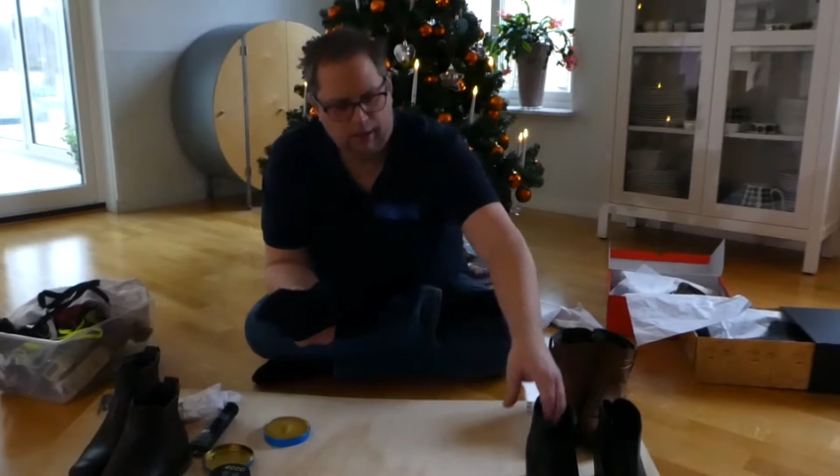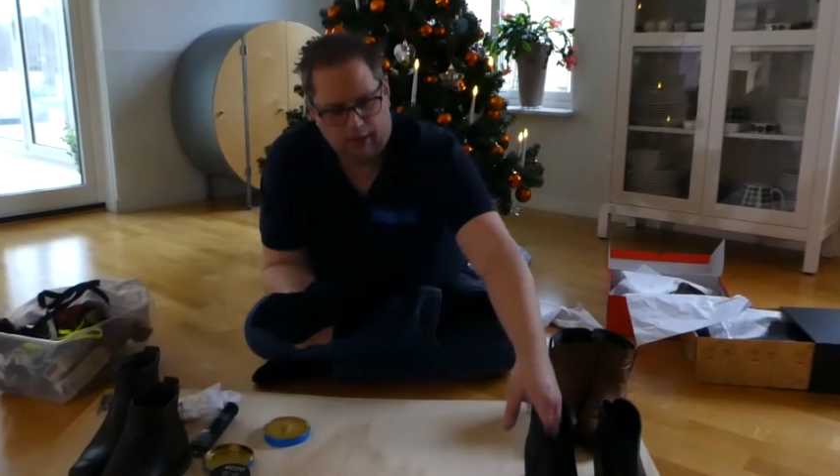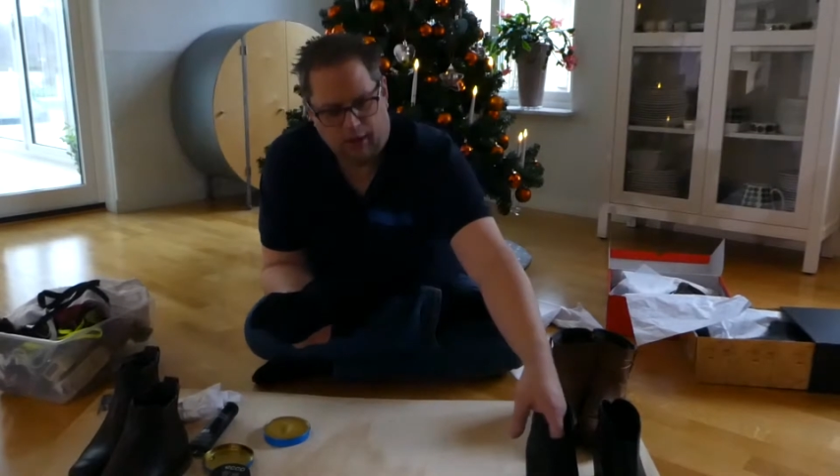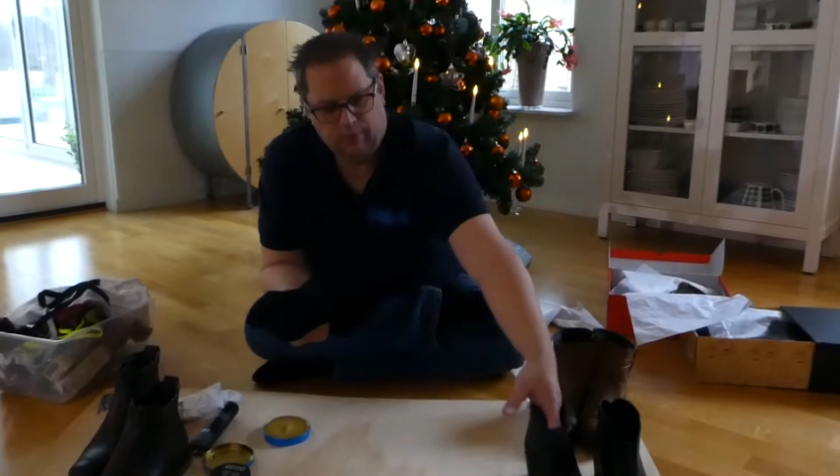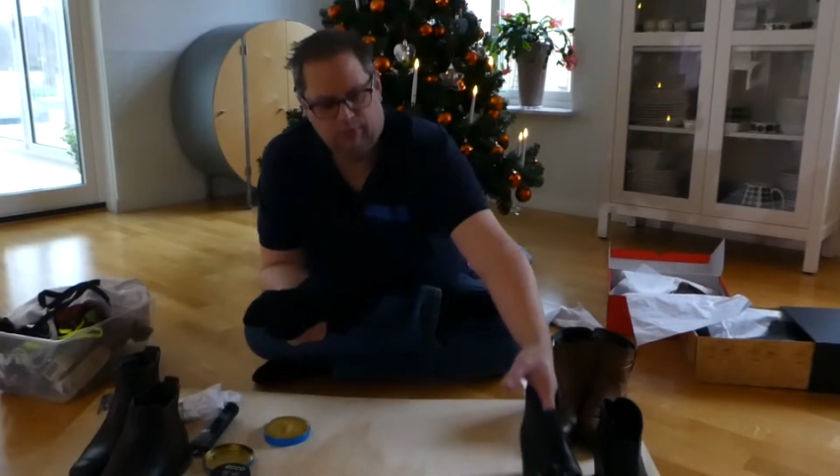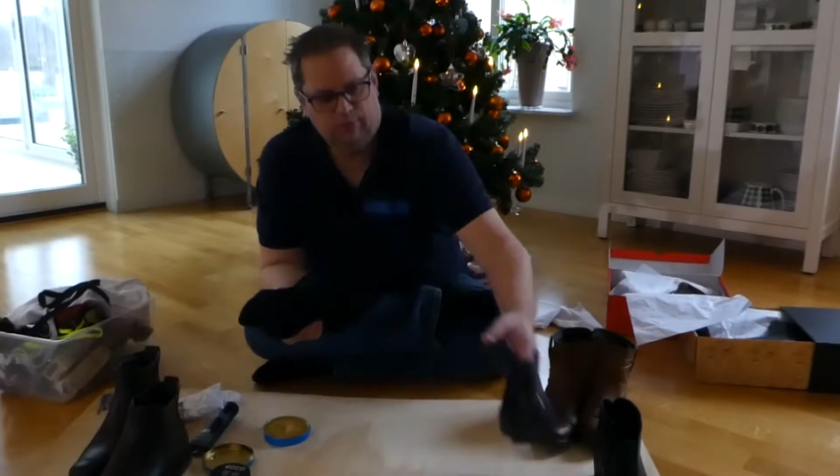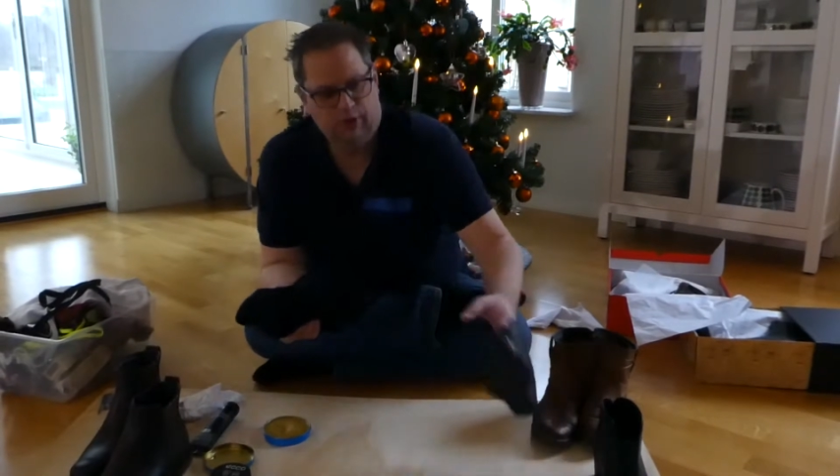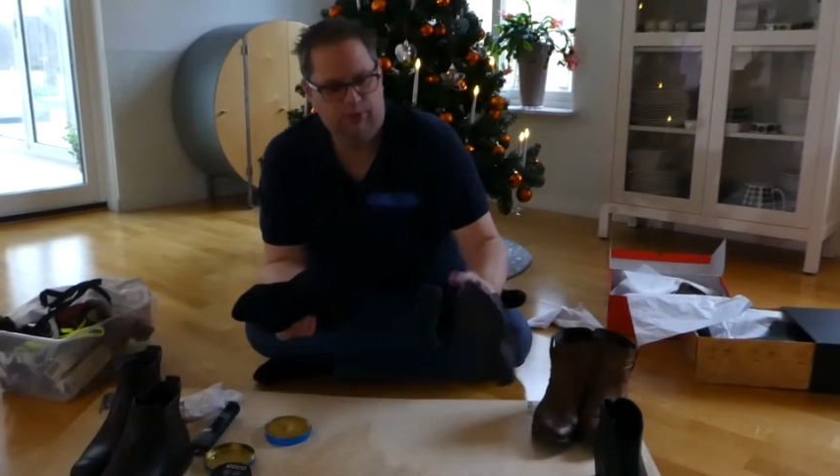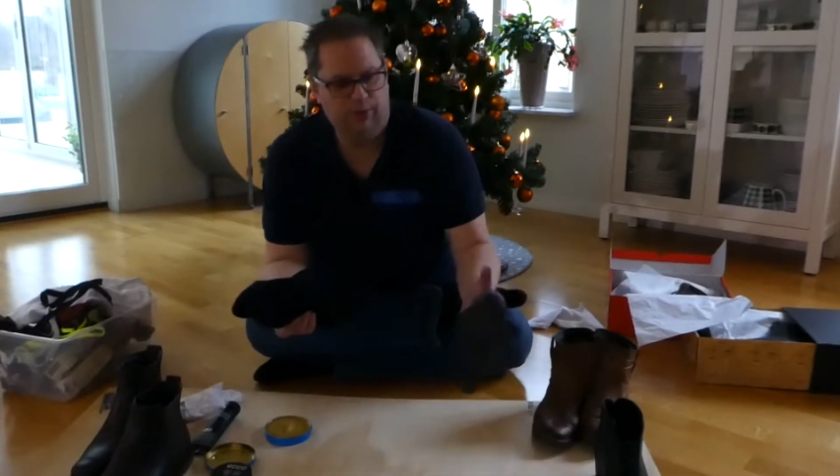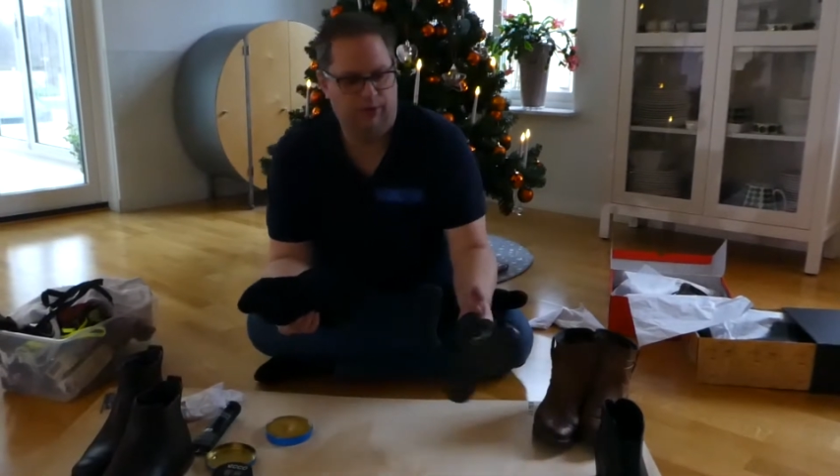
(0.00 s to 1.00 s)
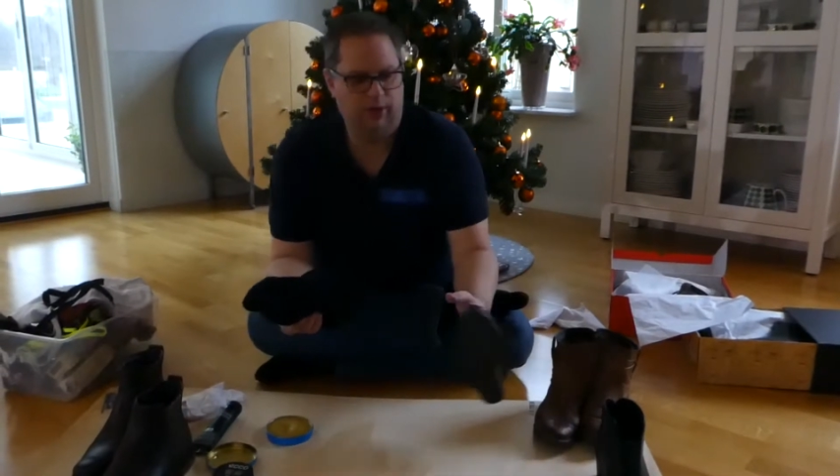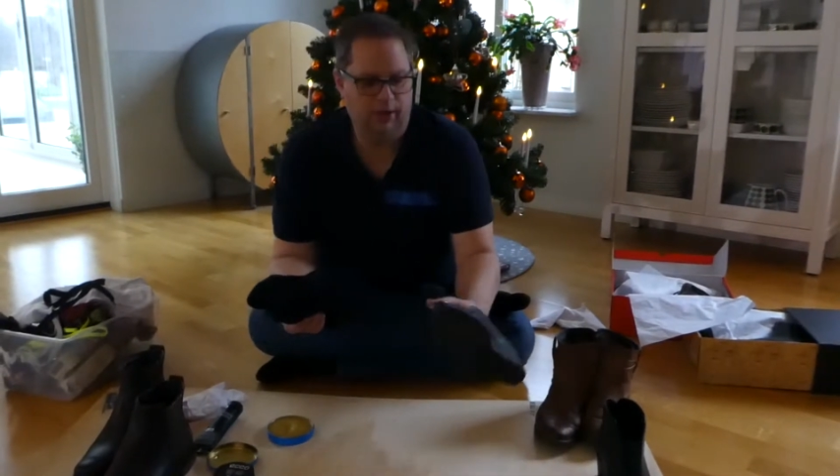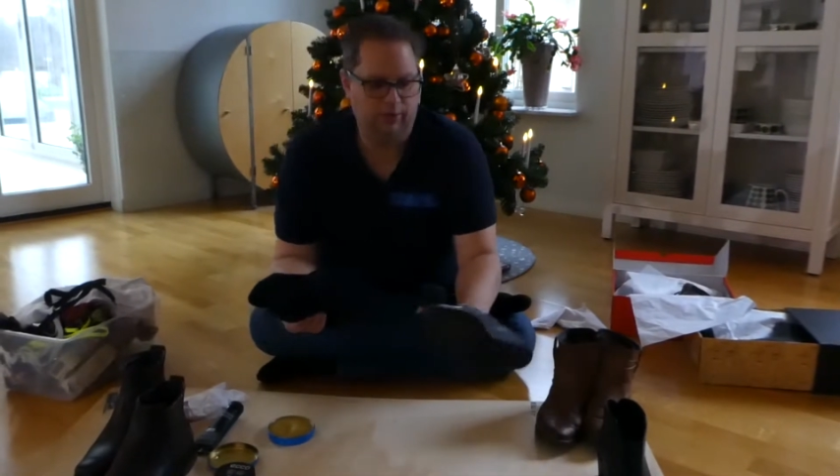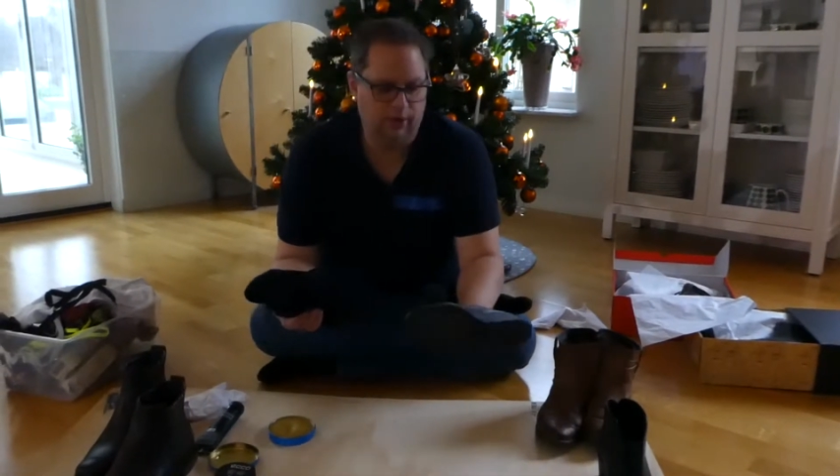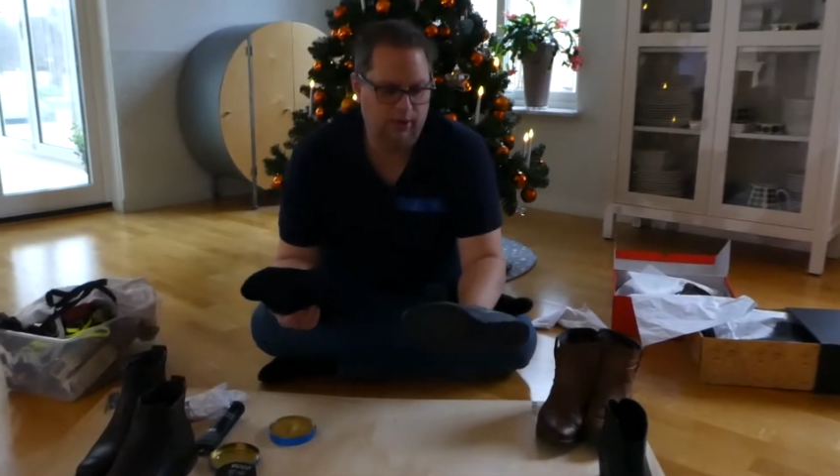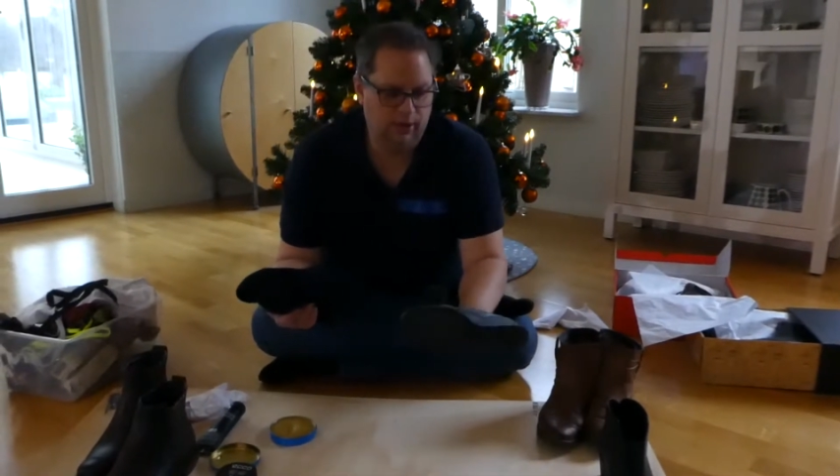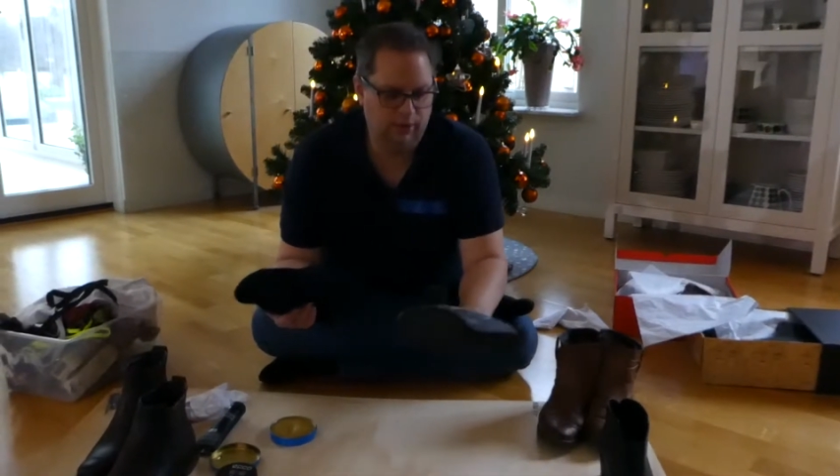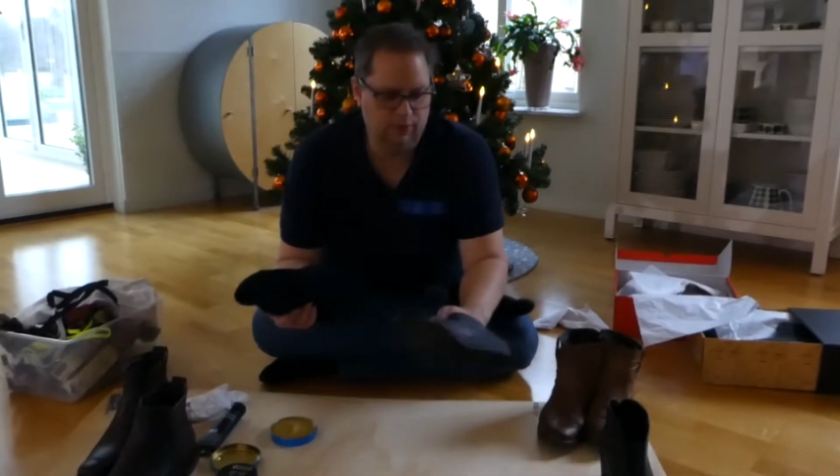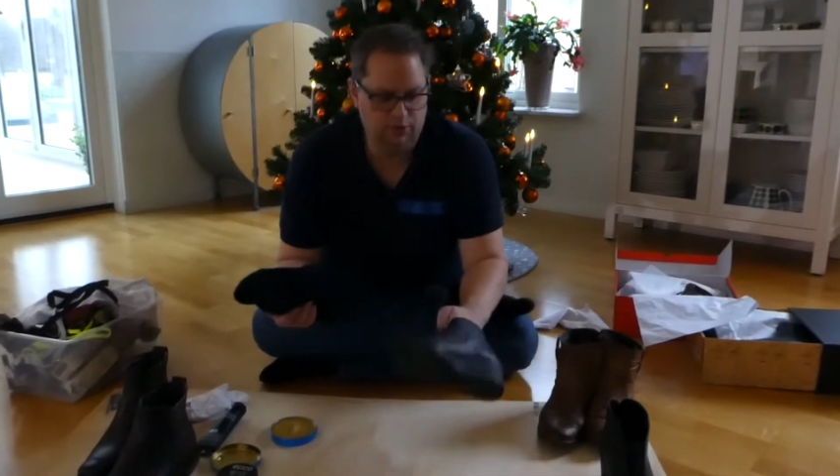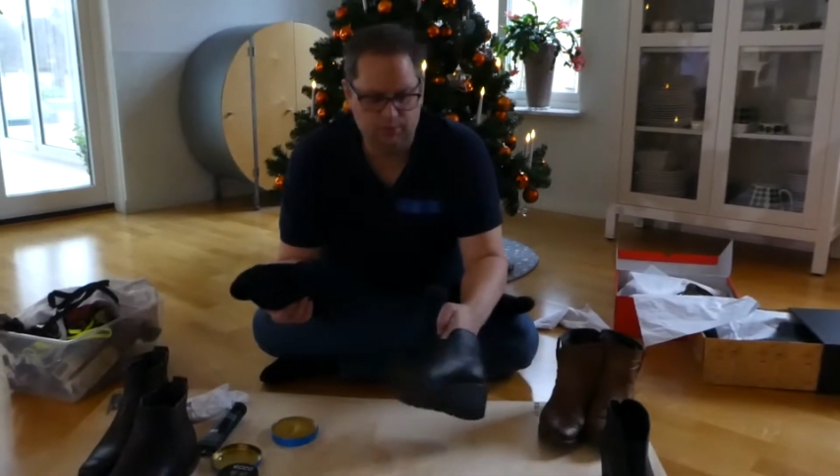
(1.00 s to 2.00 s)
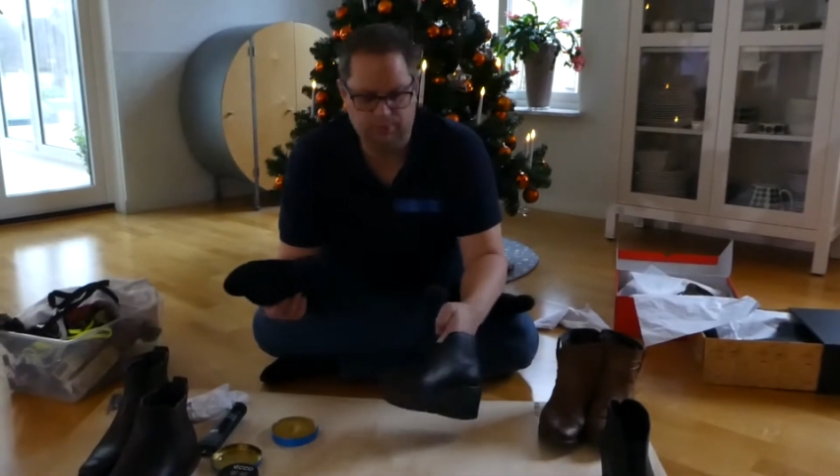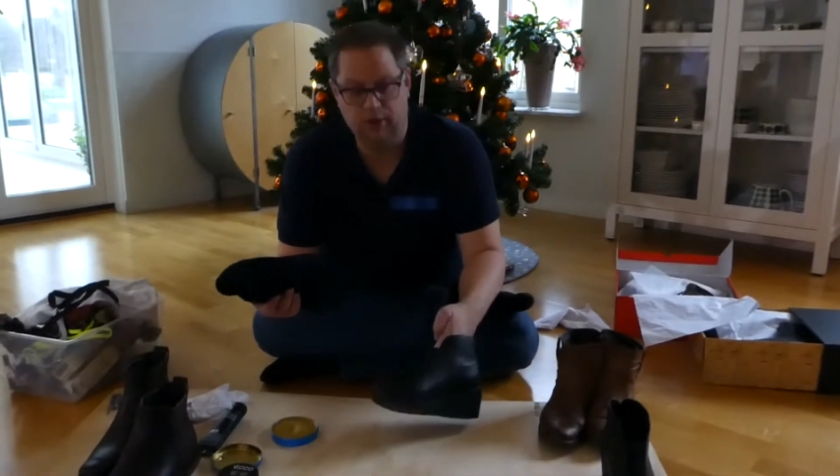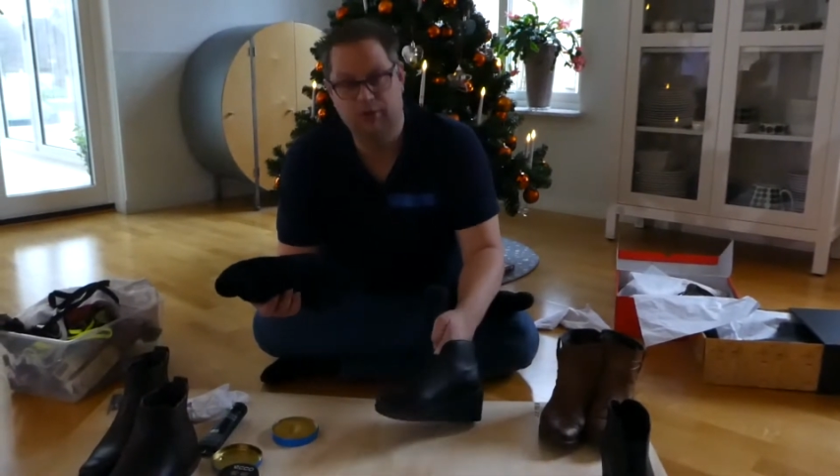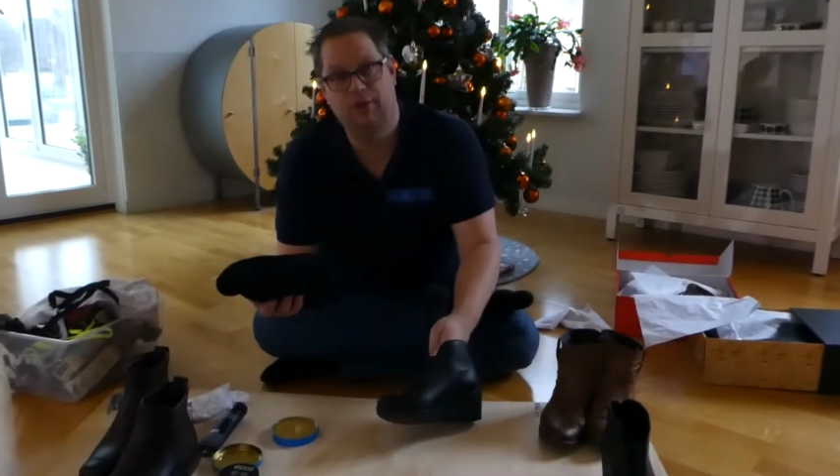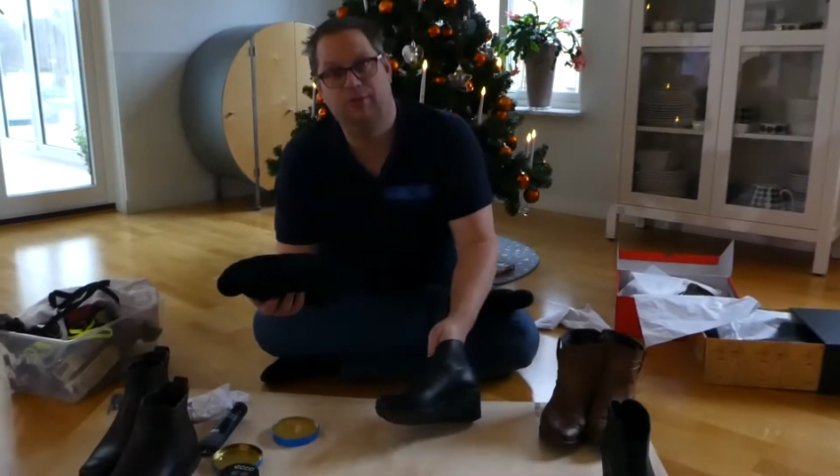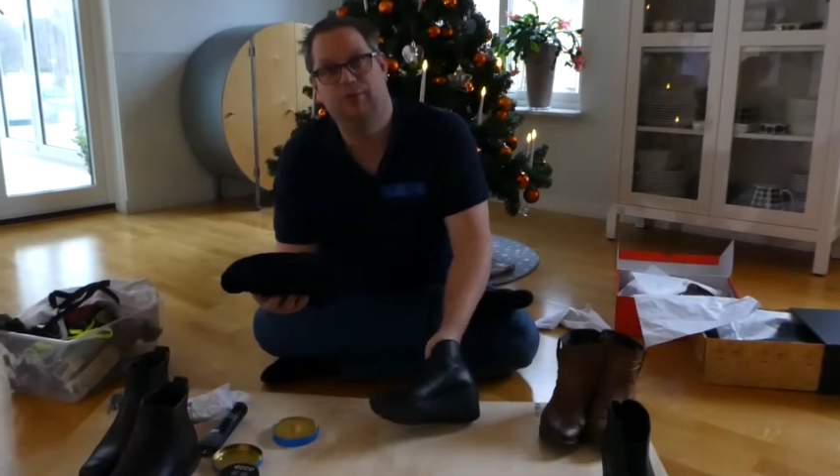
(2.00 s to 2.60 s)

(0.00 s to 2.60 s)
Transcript: Now these ones have, the shoe polish have